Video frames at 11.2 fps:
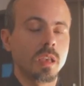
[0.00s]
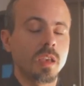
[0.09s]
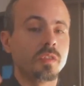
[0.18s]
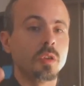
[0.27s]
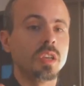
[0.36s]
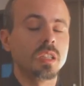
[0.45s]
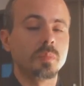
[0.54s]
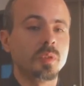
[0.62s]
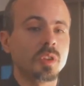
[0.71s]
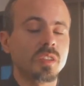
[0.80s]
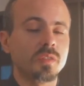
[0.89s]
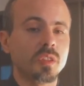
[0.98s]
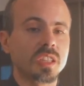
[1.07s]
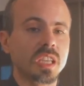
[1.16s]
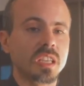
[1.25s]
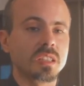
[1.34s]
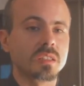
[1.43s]
If you eat beautiful
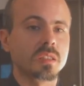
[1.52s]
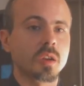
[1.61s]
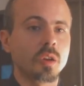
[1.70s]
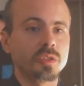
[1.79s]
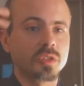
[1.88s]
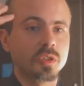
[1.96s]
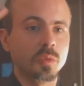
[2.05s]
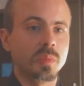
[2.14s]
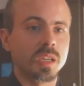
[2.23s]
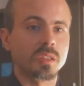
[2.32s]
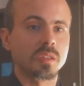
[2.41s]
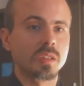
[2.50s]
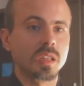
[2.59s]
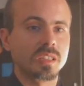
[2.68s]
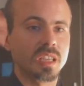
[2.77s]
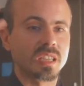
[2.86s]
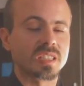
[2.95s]
things, consume it,
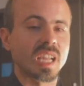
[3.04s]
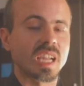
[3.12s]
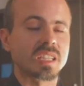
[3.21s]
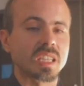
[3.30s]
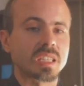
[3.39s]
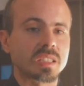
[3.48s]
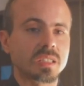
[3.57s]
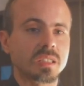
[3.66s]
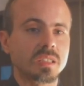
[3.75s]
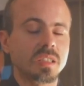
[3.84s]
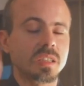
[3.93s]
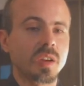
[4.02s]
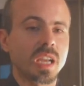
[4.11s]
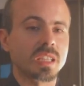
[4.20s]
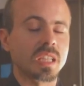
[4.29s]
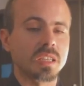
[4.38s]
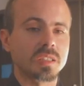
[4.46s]
the aesthetics, the
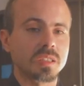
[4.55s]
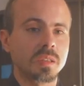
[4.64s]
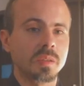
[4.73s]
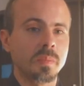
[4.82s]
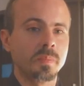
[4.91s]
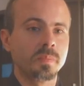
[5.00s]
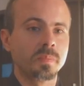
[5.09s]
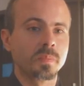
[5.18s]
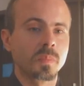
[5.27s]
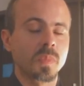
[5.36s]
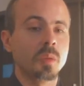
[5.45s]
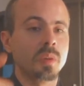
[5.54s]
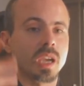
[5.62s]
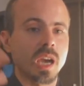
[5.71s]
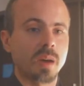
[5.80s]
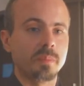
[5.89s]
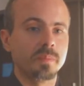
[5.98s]
greatness, you
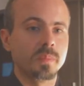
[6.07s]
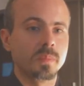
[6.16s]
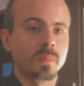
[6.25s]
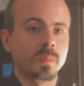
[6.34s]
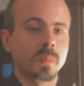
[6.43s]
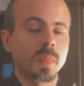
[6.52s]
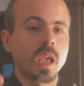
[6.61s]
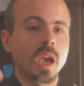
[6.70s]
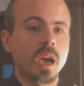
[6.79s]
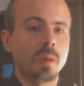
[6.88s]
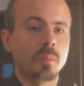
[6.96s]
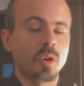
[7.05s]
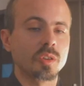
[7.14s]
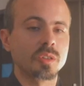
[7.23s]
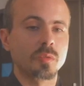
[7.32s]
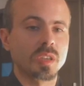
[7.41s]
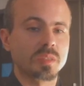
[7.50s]
become a
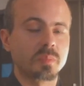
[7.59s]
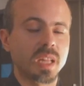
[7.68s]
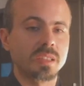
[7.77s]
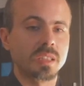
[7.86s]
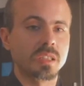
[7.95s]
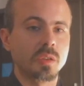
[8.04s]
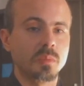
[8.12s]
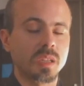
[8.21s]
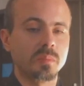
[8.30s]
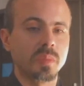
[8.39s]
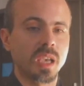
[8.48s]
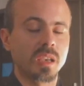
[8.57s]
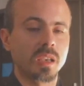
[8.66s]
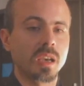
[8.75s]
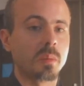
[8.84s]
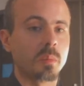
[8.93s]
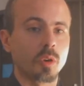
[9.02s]
more resplendent human being,
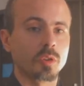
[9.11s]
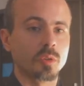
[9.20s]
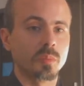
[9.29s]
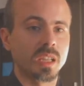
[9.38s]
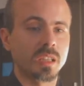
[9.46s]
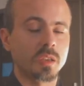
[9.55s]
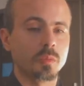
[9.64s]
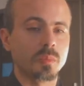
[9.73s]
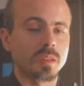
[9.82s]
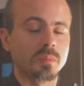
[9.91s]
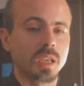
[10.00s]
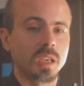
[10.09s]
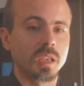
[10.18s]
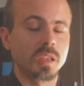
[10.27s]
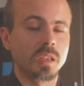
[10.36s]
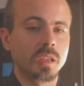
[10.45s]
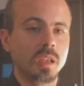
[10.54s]
a more human being.
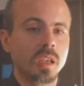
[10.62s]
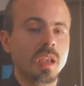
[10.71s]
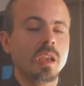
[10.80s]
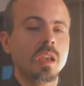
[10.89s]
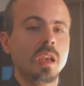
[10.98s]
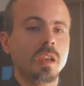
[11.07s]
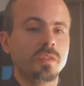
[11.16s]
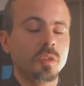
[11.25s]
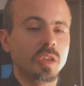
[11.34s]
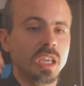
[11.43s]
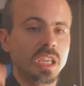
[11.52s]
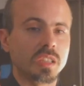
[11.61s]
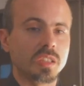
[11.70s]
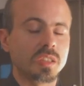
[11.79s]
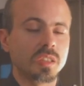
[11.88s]
If you eat